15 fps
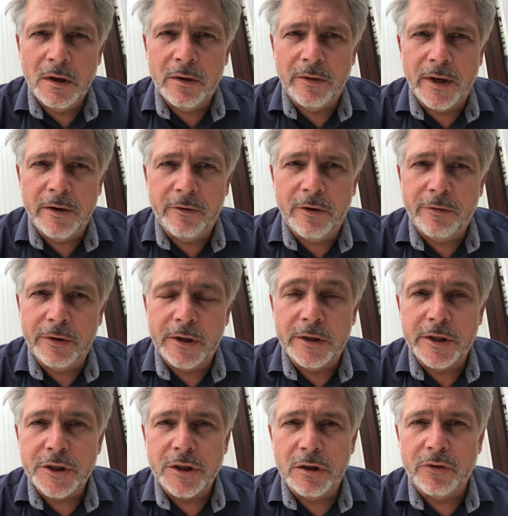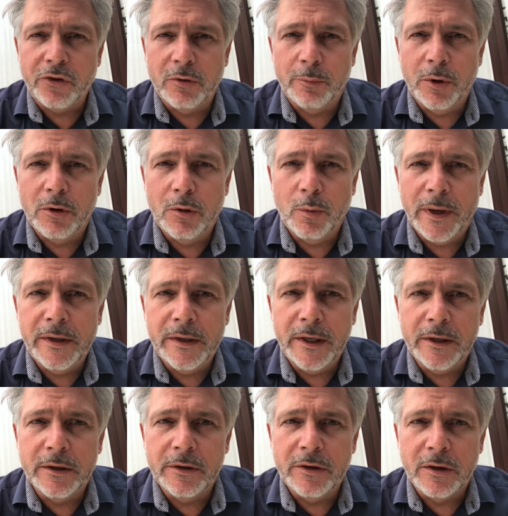They've offered additional support when
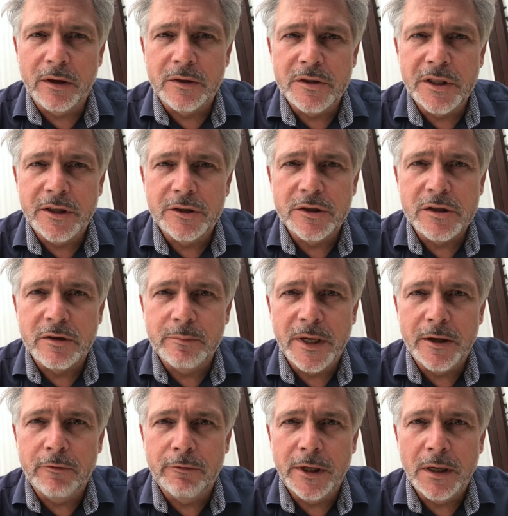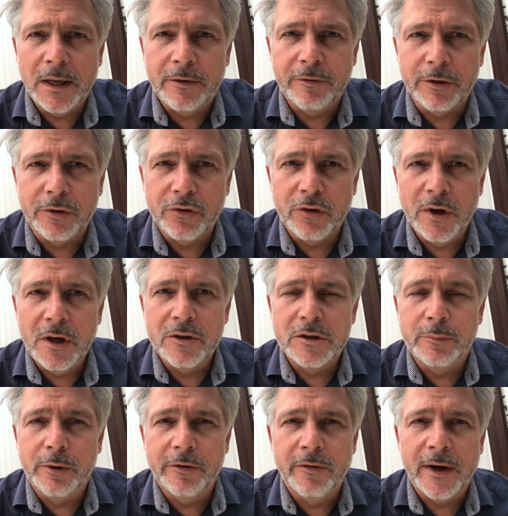needed, and teachers have made real efforts
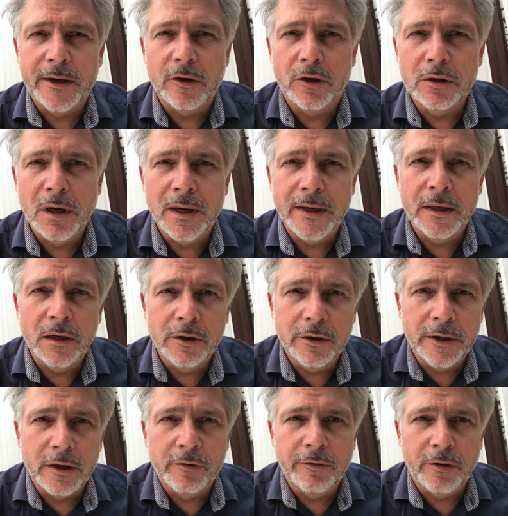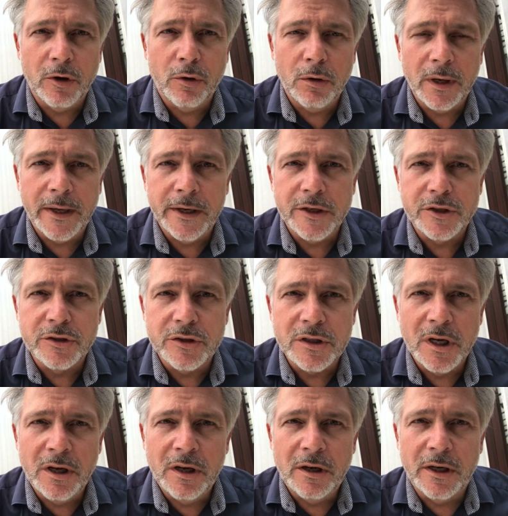to provide online learning for all ages,
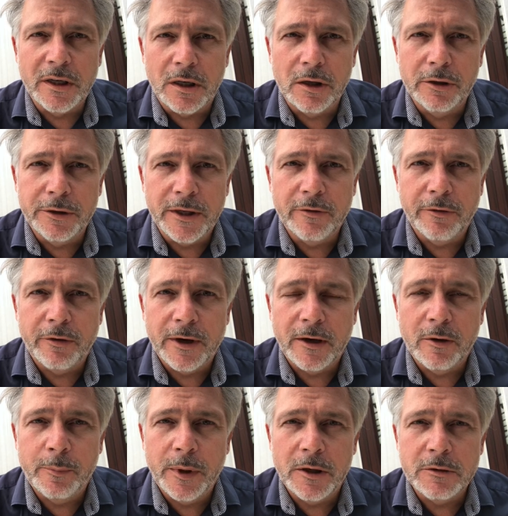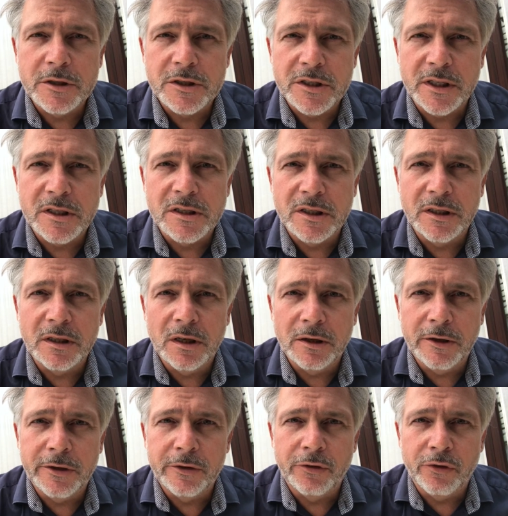including for our post-16
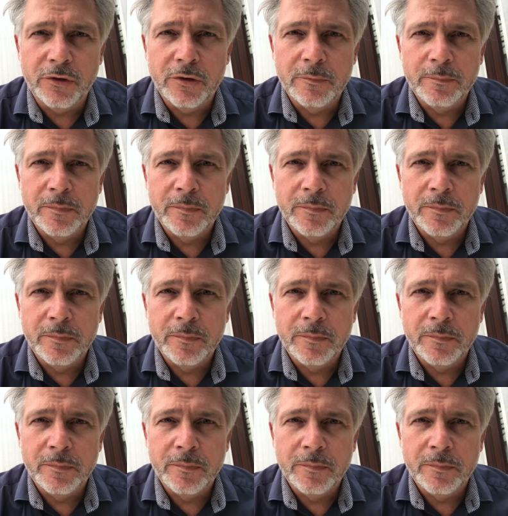learners.